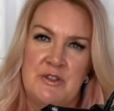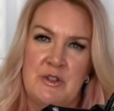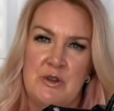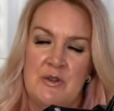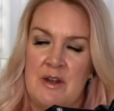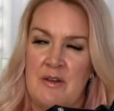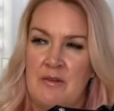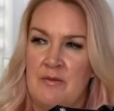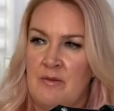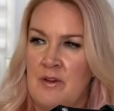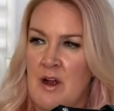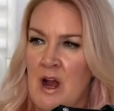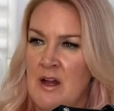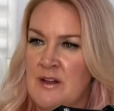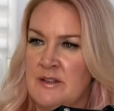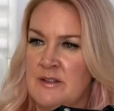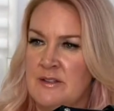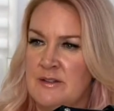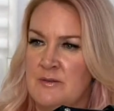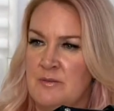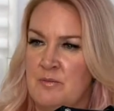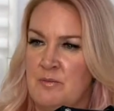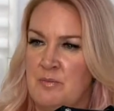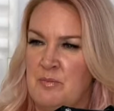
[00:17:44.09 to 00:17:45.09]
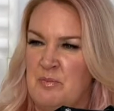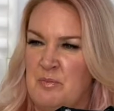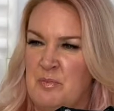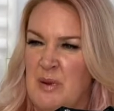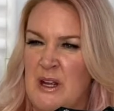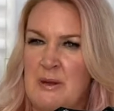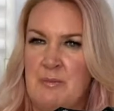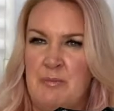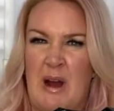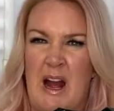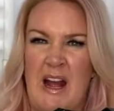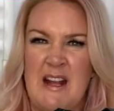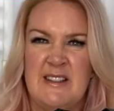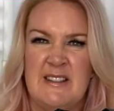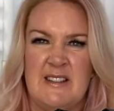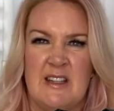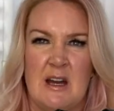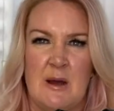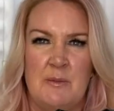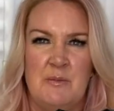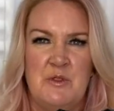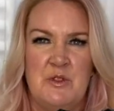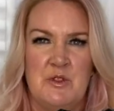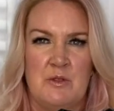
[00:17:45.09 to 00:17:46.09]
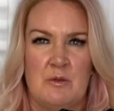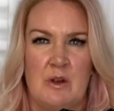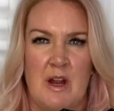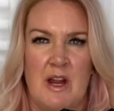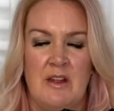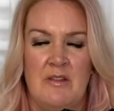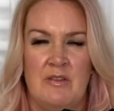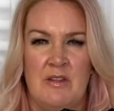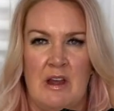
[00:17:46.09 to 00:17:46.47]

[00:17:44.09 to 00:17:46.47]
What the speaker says: So they've got big biceps, right?